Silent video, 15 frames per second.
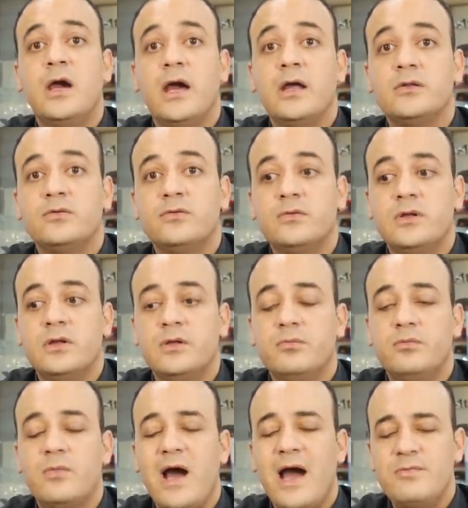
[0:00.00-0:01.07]
And we,
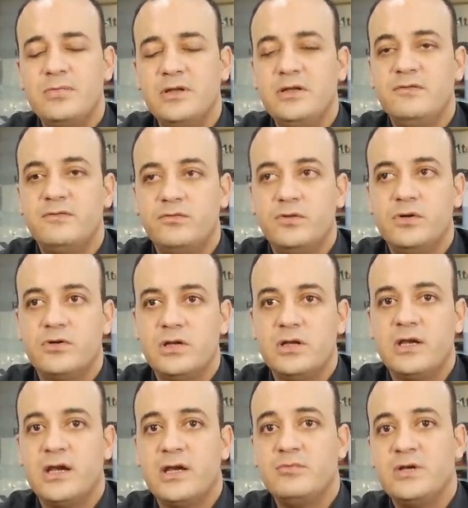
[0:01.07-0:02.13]
I believe we
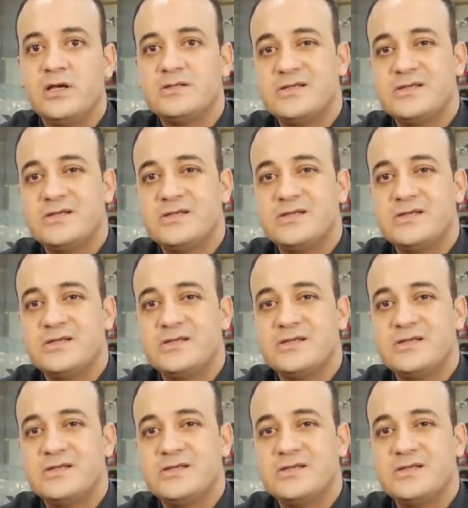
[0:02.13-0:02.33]
really can make